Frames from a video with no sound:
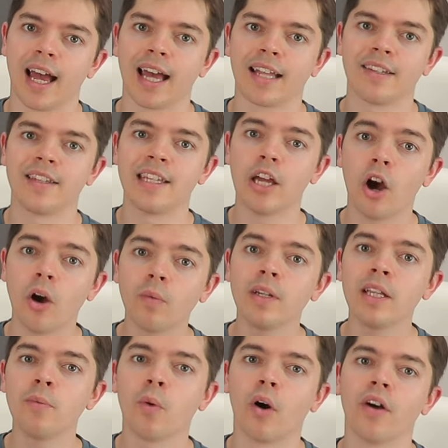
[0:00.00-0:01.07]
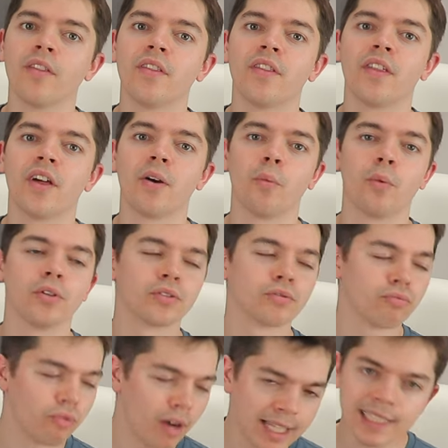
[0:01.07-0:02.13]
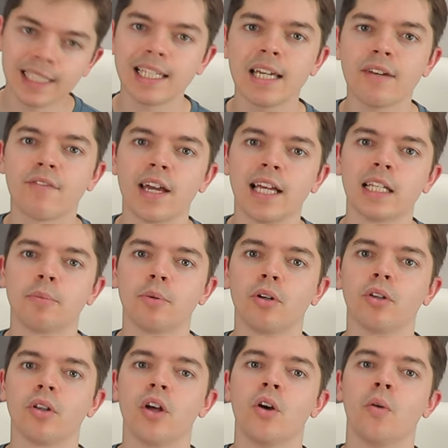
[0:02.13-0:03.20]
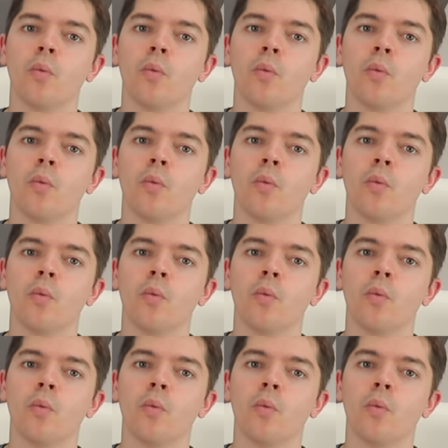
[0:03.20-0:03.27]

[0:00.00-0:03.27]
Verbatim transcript: and the only one that was readily available